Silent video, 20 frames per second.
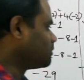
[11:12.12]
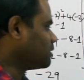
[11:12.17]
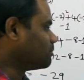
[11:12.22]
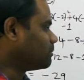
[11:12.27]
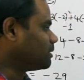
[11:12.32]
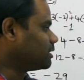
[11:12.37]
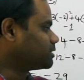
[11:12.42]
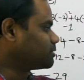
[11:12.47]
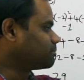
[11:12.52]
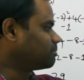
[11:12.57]
when
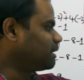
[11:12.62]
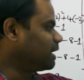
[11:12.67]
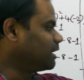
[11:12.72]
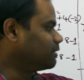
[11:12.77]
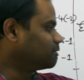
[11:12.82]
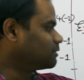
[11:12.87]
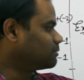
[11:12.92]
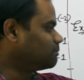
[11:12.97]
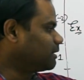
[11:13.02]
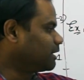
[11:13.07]
multiplied
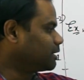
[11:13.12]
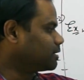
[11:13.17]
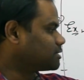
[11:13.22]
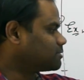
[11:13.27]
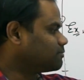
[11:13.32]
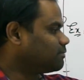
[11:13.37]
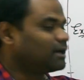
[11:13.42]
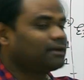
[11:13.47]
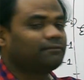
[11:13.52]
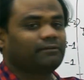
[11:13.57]
with
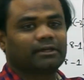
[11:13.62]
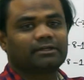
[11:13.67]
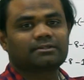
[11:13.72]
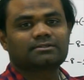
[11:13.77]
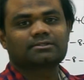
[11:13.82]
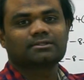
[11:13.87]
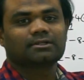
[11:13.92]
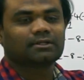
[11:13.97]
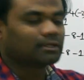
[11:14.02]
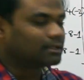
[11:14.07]
minus
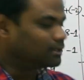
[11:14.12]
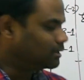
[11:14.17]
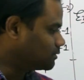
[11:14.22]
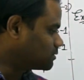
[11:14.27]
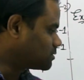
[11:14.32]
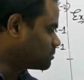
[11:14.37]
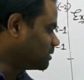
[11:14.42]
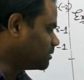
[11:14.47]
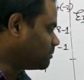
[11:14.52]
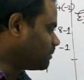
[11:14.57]
5x
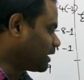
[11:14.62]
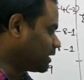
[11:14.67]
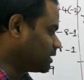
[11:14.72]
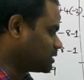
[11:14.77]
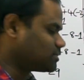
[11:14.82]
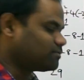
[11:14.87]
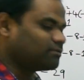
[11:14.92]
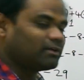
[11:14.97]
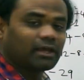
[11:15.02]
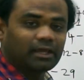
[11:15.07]
gives me
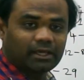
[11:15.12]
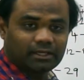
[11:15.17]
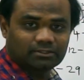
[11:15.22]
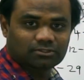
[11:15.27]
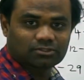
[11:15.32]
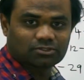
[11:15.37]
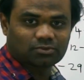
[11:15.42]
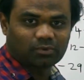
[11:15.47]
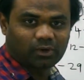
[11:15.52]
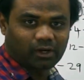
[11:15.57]
minus 5x
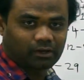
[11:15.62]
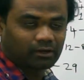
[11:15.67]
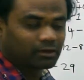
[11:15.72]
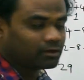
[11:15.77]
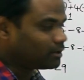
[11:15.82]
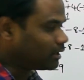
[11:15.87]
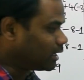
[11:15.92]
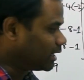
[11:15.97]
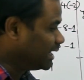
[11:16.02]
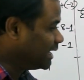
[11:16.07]
squared,
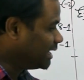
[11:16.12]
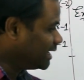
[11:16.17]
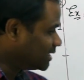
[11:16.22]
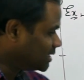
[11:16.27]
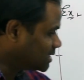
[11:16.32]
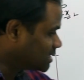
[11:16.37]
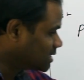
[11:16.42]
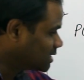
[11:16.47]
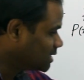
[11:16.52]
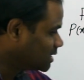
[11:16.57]
and
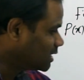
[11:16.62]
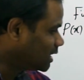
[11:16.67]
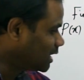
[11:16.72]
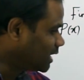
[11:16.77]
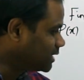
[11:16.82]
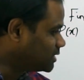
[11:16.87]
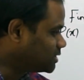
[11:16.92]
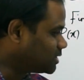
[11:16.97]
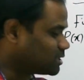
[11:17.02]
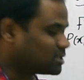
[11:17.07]
hence
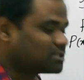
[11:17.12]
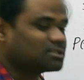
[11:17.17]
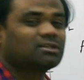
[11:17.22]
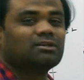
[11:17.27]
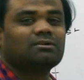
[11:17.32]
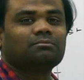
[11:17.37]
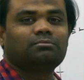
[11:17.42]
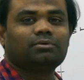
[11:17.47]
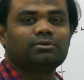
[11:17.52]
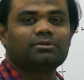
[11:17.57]
I just
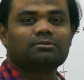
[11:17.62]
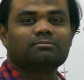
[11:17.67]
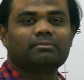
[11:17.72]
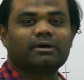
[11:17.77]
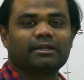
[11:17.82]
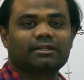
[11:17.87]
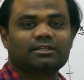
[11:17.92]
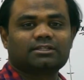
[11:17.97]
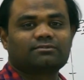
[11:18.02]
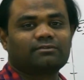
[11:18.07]
put in
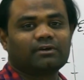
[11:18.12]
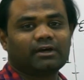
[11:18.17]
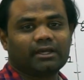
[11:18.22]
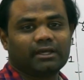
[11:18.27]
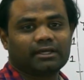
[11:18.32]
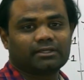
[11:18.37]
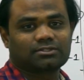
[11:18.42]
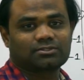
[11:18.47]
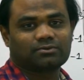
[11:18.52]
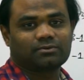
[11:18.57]
minus
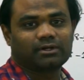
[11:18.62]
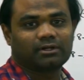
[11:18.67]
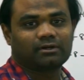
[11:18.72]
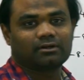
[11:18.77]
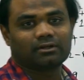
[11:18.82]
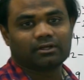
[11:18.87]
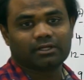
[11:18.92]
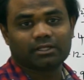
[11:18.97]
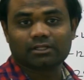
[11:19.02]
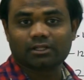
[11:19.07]
5x squared
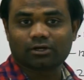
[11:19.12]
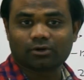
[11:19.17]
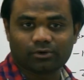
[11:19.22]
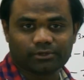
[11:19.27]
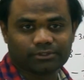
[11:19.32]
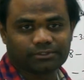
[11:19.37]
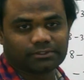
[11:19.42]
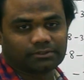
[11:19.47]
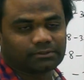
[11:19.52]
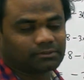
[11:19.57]
in the
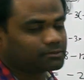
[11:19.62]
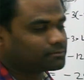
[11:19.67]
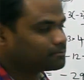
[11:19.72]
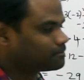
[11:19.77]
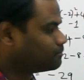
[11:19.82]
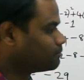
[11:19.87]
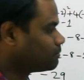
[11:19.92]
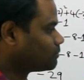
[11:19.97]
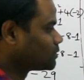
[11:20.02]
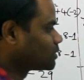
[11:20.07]
quotient,
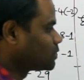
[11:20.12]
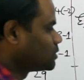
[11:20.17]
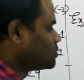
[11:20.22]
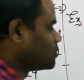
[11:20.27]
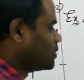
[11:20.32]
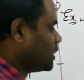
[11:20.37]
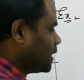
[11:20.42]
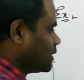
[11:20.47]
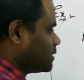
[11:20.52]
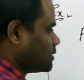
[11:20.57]
so
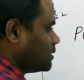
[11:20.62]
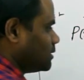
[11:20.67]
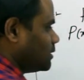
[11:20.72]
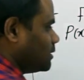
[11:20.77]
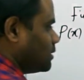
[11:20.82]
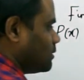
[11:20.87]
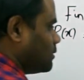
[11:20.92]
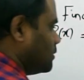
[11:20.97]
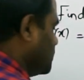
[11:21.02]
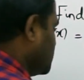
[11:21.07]
that
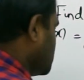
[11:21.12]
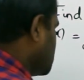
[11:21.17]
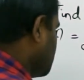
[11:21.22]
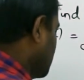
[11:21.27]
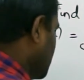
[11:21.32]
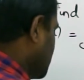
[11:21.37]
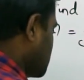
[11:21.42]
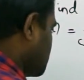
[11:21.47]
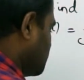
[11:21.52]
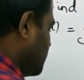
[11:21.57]
this
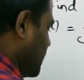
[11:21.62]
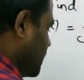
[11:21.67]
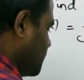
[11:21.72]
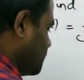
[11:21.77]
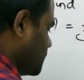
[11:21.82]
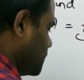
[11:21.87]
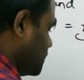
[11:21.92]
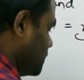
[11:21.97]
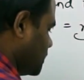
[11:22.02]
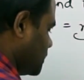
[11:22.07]
multiplied
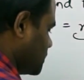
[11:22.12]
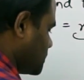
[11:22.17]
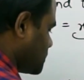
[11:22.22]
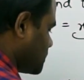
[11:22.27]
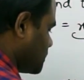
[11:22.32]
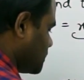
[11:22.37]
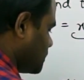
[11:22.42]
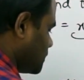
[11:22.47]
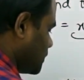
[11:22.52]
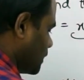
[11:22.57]
with this
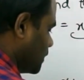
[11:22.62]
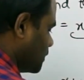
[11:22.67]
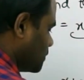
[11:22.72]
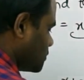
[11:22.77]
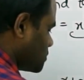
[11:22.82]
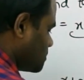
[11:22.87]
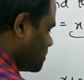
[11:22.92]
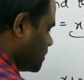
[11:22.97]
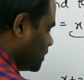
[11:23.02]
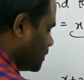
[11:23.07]

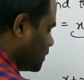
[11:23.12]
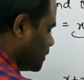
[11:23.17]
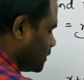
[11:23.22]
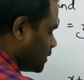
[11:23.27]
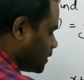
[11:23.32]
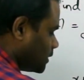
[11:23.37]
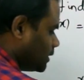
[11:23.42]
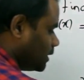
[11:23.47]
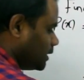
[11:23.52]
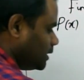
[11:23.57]
gives me
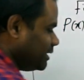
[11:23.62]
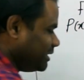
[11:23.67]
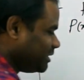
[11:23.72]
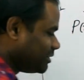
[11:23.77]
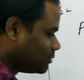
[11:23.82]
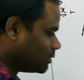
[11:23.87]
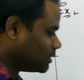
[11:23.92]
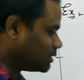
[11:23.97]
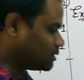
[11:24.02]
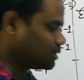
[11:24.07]
the
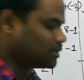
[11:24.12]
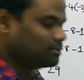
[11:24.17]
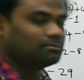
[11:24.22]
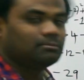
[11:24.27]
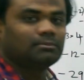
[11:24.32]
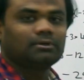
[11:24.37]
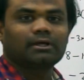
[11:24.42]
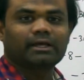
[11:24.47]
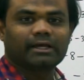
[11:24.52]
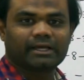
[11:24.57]
equal
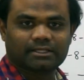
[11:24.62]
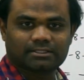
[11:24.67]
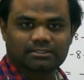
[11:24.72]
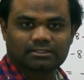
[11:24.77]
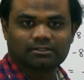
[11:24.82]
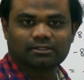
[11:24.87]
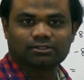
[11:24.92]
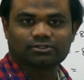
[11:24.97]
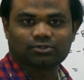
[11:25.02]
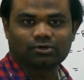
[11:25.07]
term as
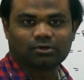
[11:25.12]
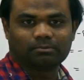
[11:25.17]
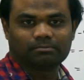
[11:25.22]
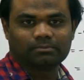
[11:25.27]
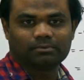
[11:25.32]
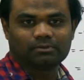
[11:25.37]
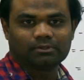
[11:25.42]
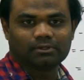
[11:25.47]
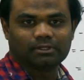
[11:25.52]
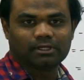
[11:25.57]
in the top,
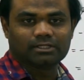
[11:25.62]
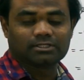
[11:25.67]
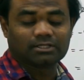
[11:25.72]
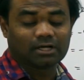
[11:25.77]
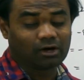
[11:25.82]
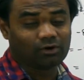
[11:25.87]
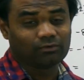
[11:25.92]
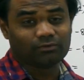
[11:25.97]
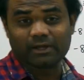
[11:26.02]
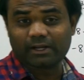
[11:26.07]
is
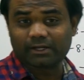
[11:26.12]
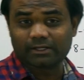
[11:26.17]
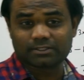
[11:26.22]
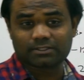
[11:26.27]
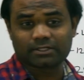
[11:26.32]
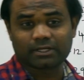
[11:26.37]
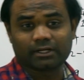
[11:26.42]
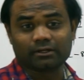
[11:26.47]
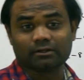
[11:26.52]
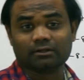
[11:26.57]
how we
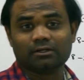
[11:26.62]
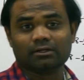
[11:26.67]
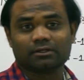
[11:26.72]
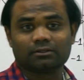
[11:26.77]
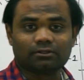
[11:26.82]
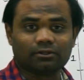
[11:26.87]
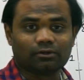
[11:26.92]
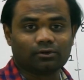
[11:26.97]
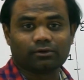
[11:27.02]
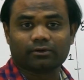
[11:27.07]
understand
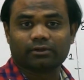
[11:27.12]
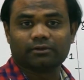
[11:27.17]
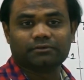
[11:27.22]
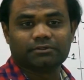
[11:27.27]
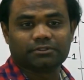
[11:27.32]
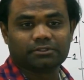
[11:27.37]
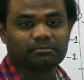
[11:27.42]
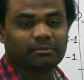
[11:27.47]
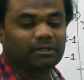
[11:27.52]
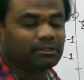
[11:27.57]
the long
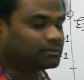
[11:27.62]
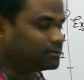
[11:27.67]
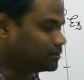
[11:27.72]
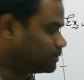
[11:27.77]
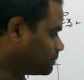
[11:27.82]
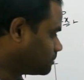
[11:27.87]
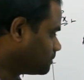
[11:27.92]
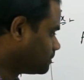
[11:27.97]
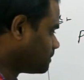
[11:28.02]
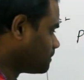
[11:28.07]
division method.
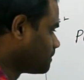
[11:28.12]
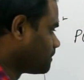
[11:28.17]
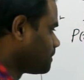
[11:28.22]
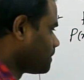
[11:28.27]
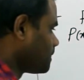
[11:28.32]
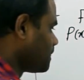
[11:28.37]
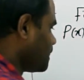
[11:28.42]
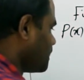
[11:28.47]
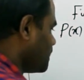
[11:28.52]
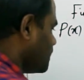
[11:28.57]

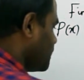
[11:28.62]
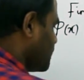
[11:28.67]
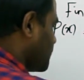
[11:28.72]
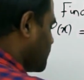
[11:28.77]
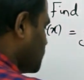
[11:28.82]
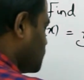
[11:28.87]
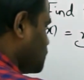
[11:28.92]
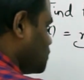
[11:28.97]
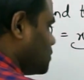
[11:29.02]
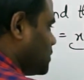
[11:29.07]

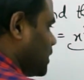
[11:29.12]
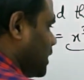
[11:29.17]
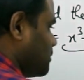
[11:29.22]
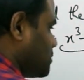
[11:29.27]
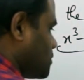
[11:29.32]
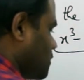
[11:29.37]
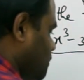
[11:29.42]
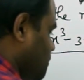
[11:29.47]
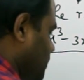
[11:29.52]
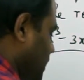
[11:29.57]
2
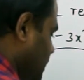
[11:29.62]
times of